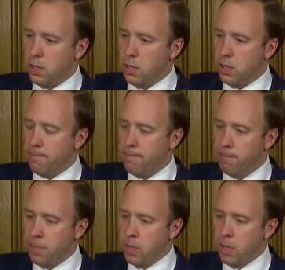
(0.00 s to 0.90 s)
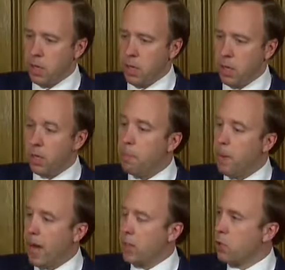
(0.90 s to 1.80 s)
an
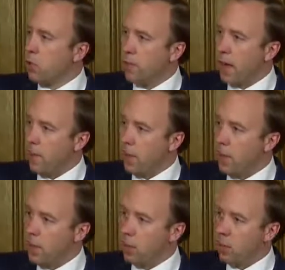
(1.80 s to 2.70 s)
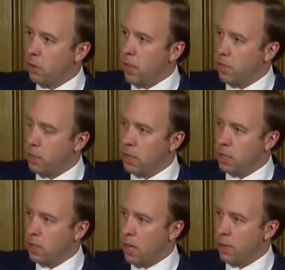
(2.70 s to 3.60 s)
impact on a family that will never be
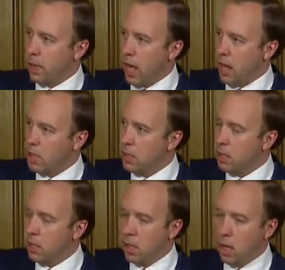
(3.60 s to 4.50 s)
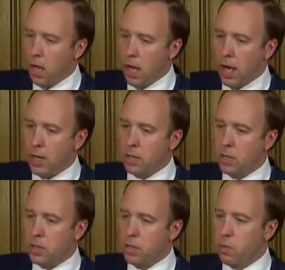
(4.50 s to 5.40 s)
the same again.
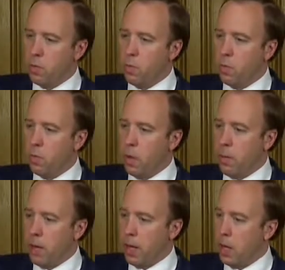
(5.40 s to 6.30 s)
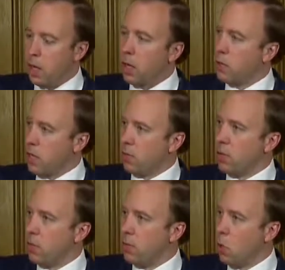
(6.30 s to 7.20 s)
And my heart goes
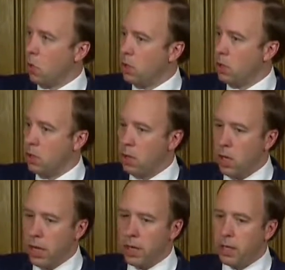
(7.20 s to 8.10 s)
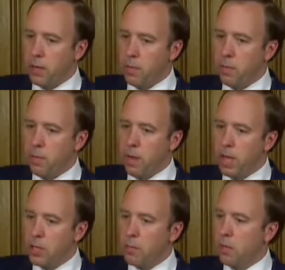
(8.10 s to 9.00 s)
out to them all. And it
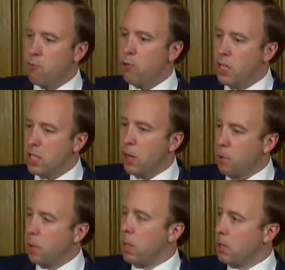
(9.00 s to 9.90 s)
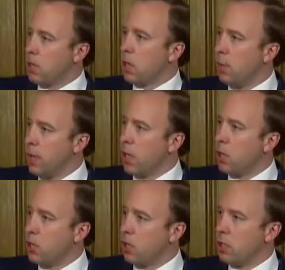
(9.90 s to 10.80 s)
makes me redouble my
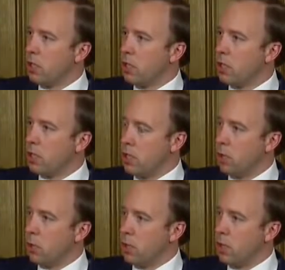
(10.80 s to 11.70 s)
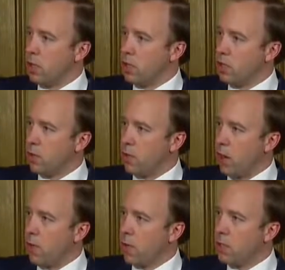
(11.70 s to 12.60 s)
determination to deal with this
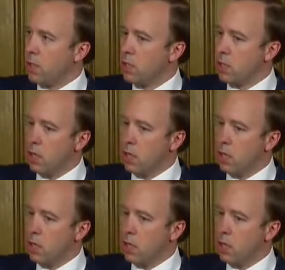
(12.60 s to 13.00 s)
virus.